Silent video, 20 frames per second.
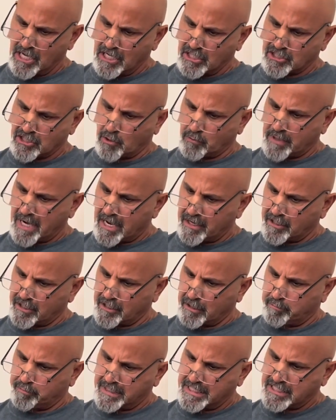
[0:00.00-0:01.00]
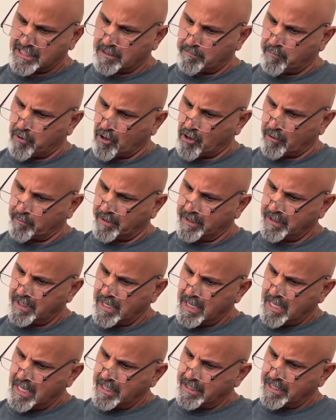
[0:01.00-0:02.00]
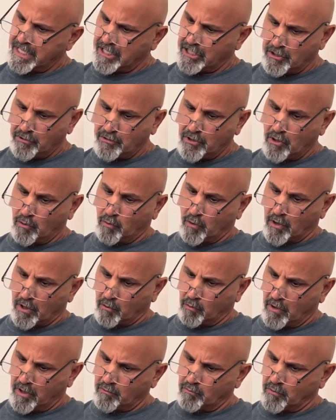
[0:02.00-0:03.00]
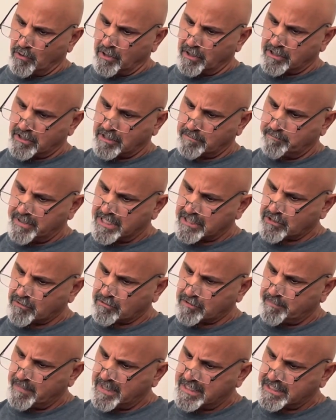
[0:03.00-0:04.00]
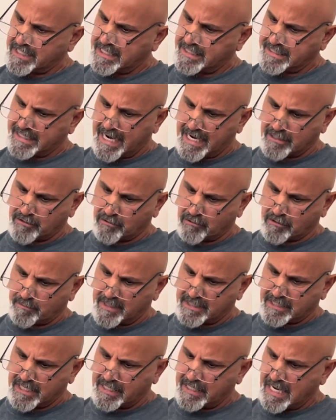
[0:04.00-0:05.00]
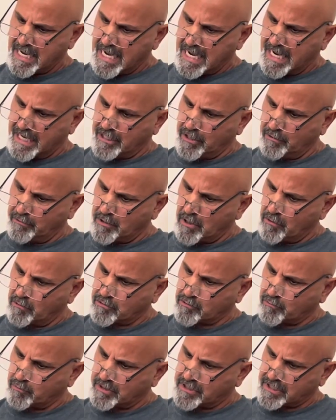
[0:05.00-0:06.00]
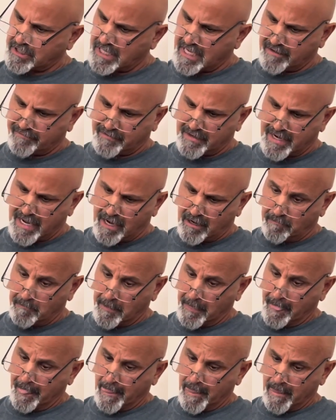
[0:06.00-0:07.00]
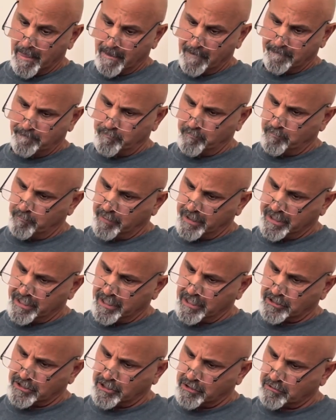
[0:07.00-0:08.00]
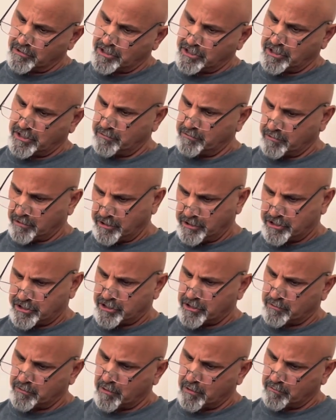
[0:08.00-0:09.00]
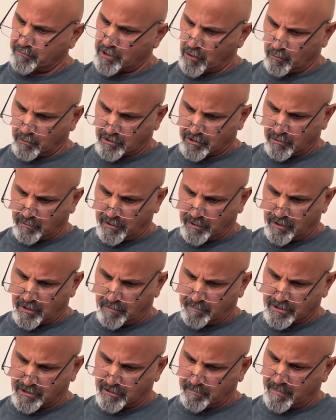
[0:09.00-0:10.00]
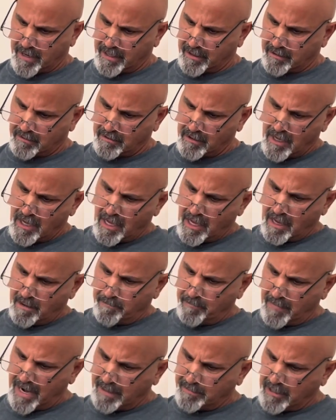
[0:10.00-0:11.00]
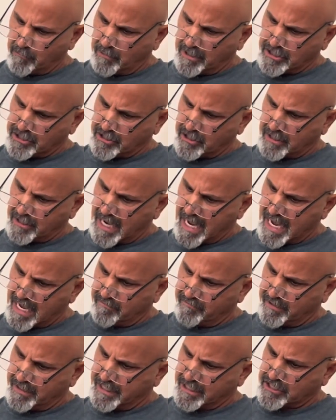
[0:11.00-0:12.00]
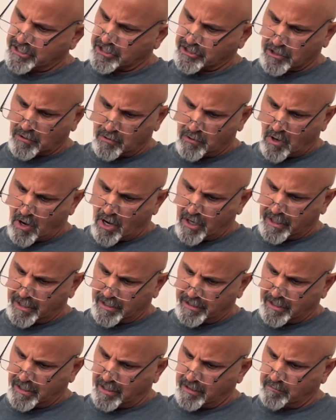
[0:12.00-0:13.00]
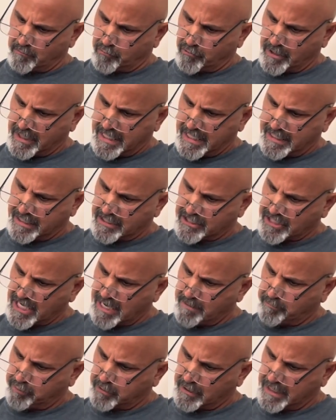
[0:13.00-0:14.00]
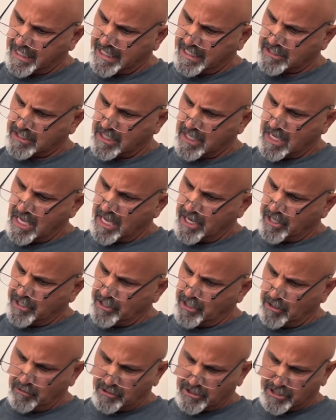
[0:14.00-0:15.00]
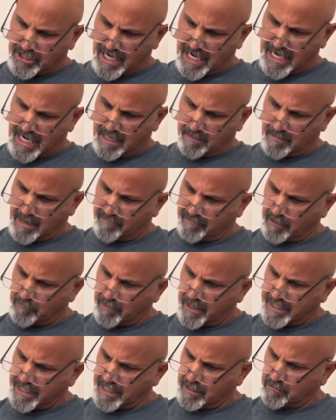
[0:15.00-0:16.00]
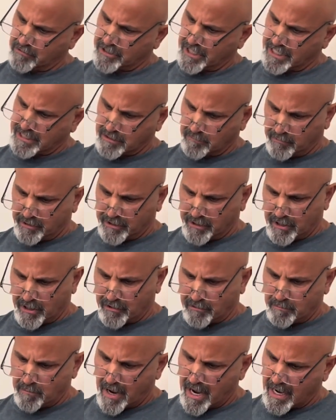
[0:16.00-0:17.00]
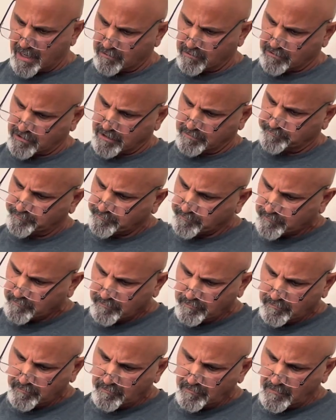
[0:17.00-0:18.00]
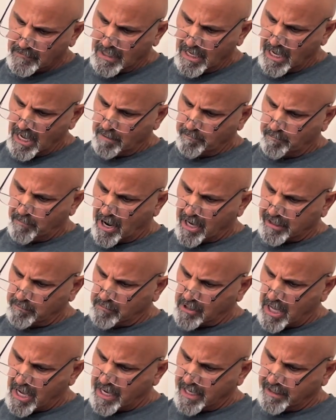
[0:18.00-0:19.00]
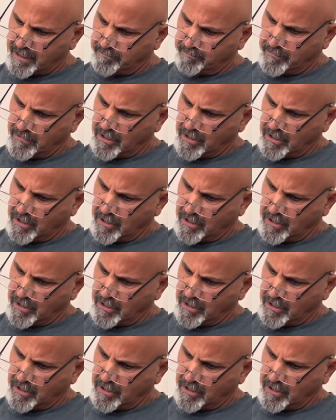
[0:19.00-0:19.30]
sold out in the police department, that you knew where one was, pistols missing, tasers missing, and who knows what's left now. Because you sure don't know what's going on, Mr. Mayor. Maybe we should have an external audit done, bring in the state police, news team, every radio station within 100 miles. Bottom line,